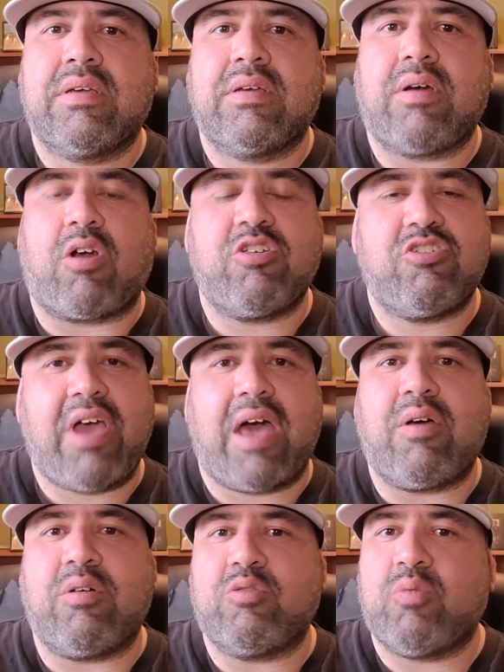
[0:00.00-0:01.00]
are
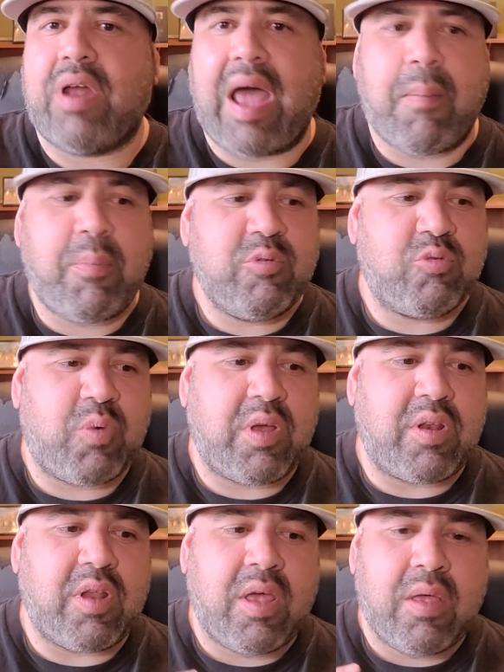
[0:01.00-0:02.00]
shadows? What happens
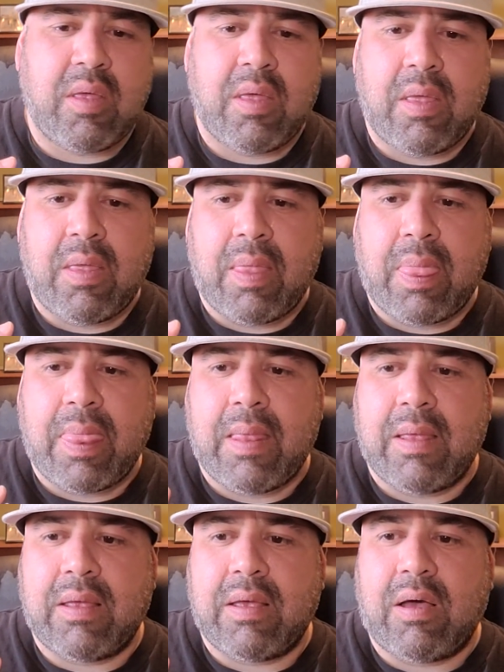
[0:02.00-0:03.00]
when
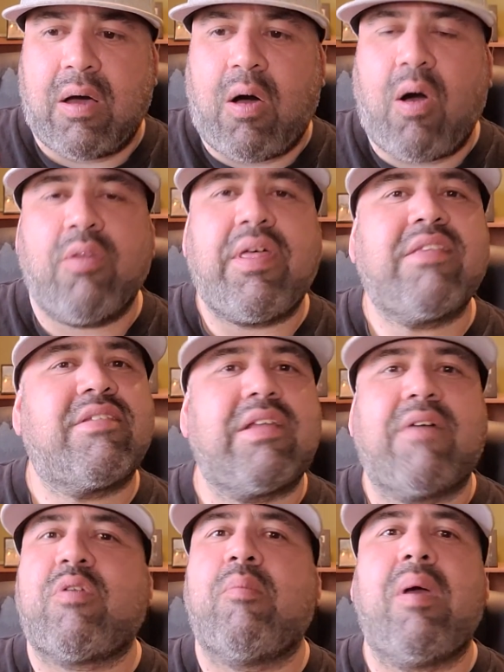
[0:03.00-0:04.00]
all that's
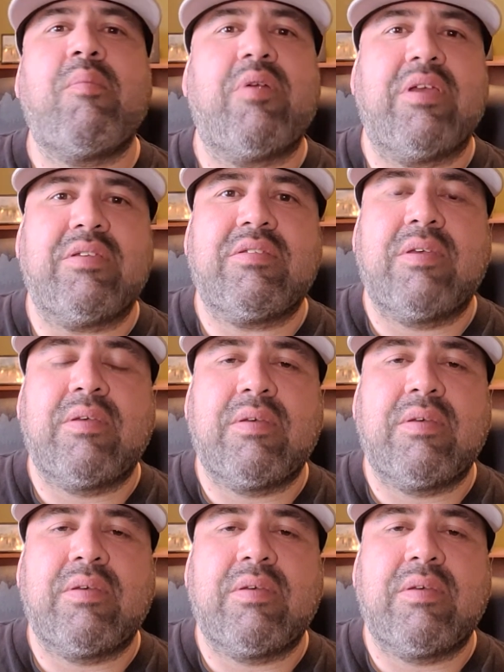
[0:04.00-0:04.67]
left are memories?